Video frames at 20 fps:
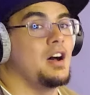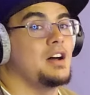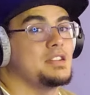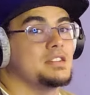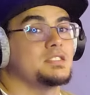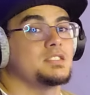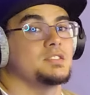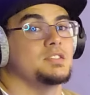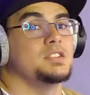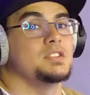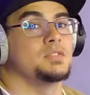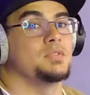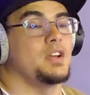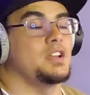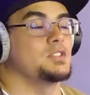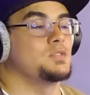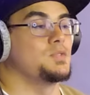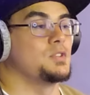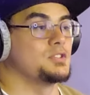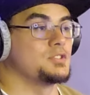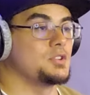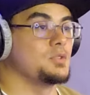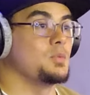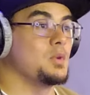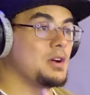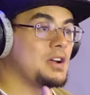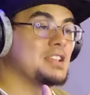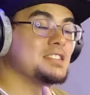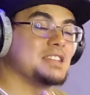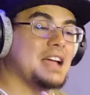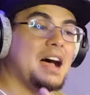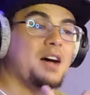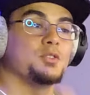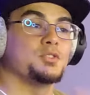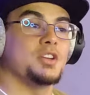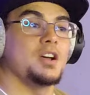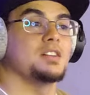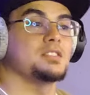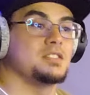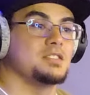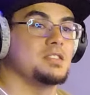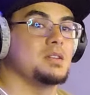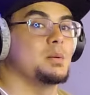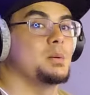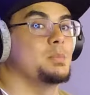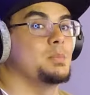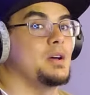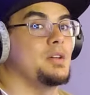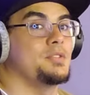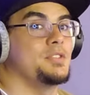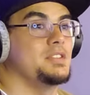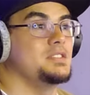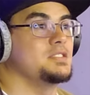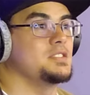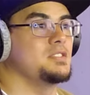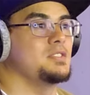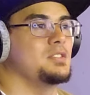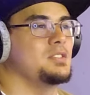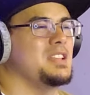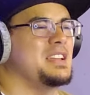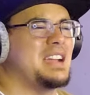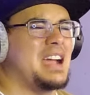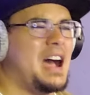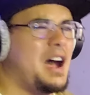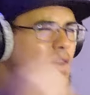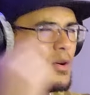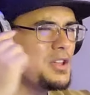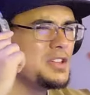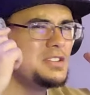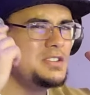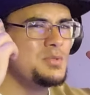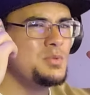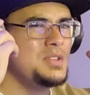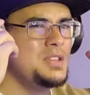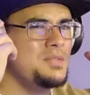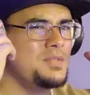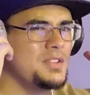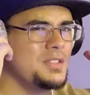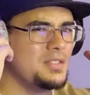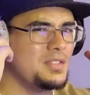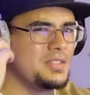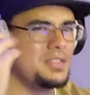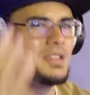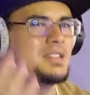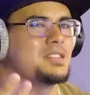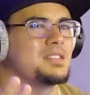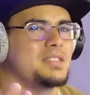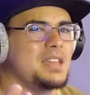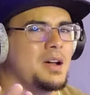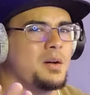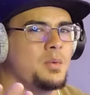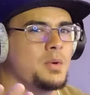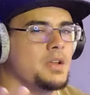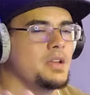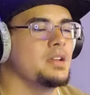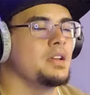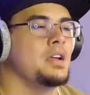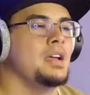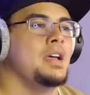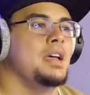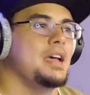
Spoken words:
Honestly, it's vice versa. Because I'll talk to them about things and they're like, how can you even think that way?